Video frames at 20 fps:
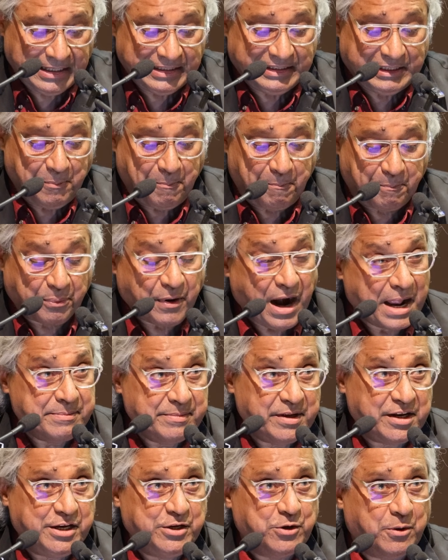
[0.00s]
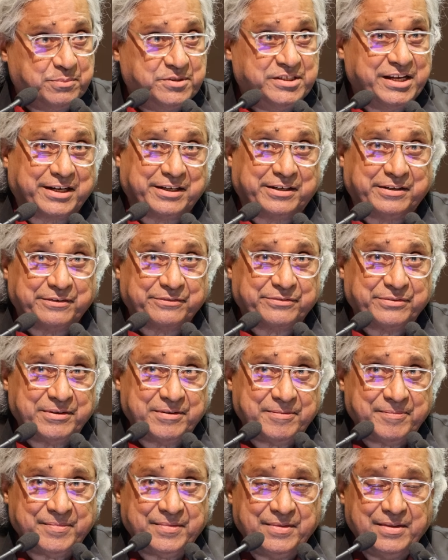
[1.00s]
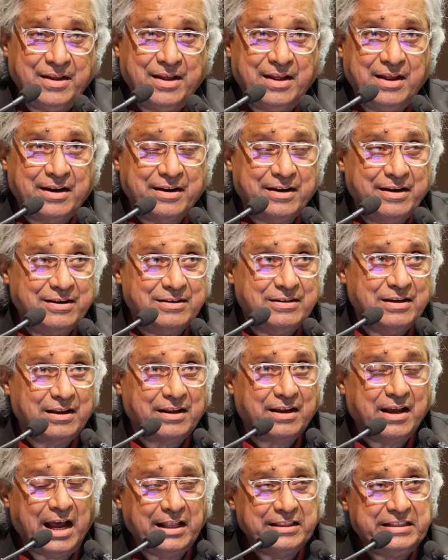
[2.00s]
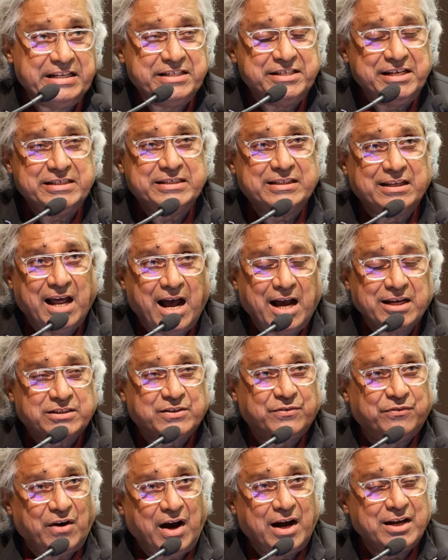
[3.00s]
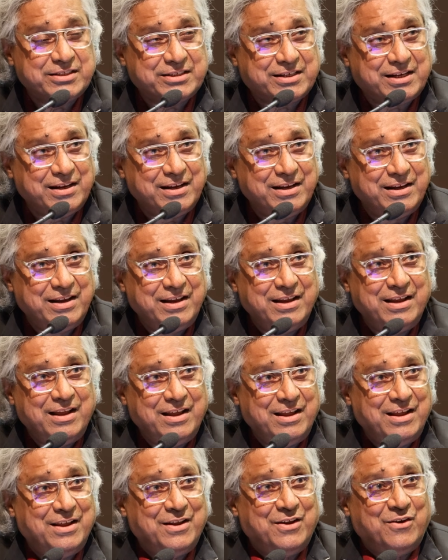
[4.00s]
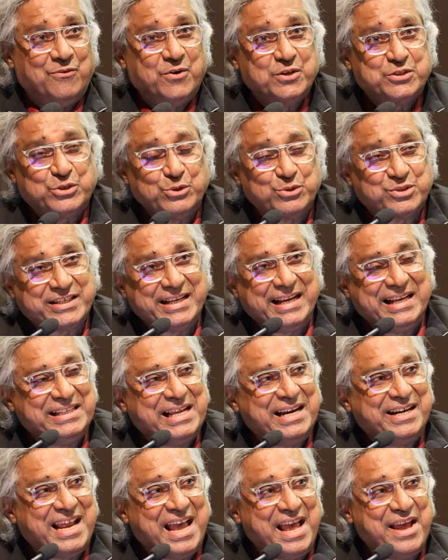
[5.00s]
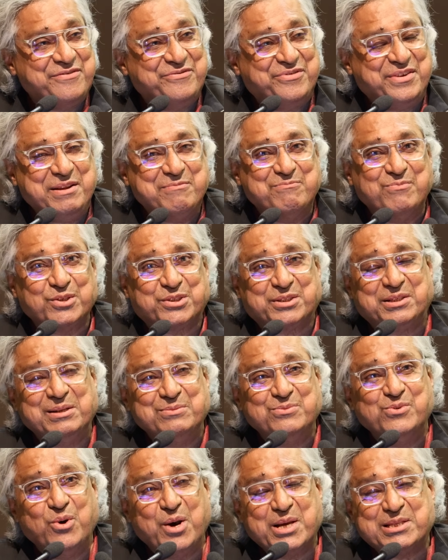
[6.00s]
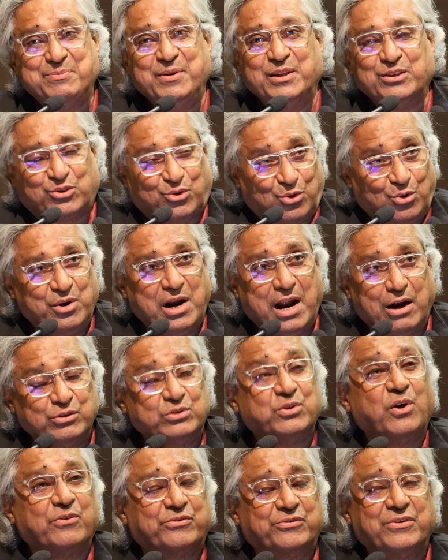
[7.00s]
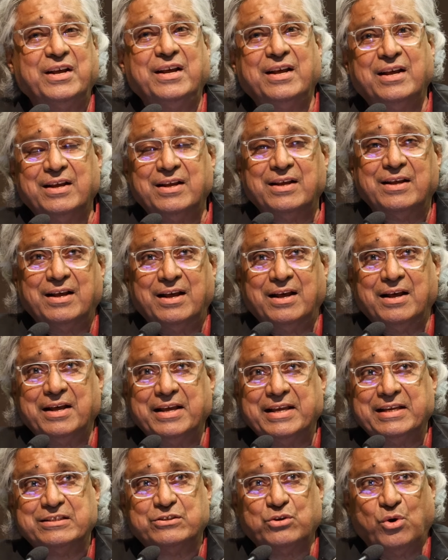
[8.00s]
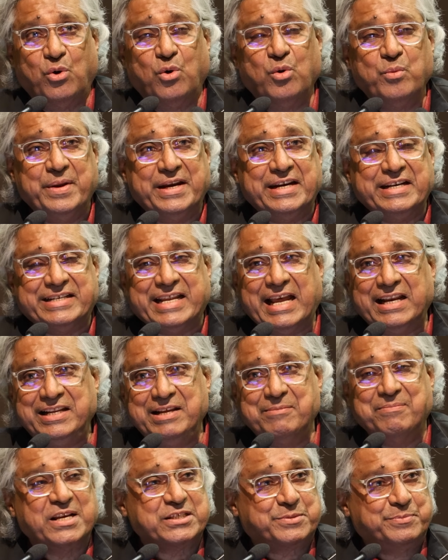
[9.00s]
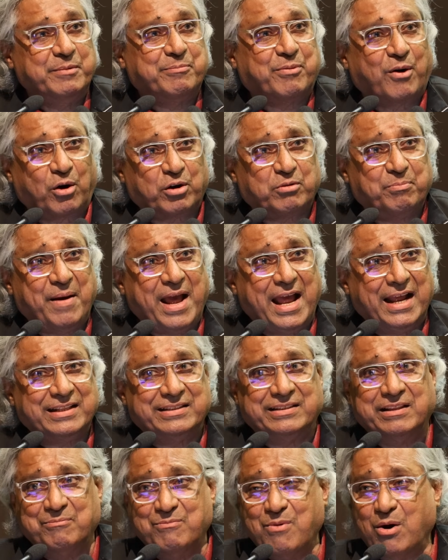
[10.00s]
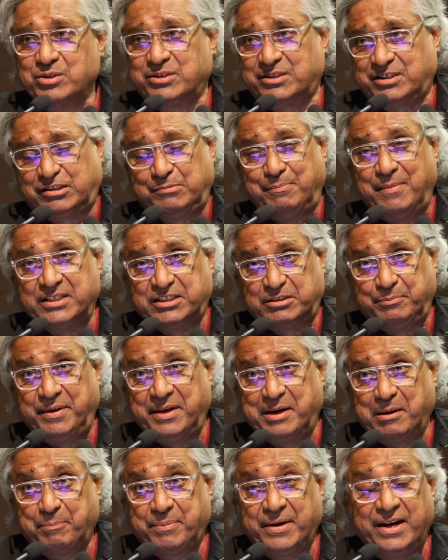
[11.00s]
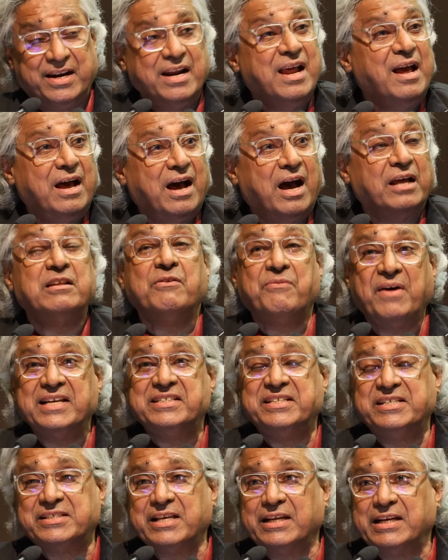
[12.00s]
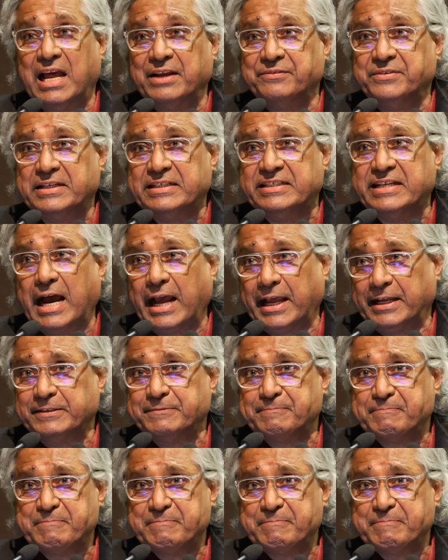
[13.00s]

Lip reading: the primary objective. Gandhiji's last fast was to say that every Muslim who has been thrown out of his home in Delhi must be brought back, the mosques must be repaired, otherwise he said, I will die.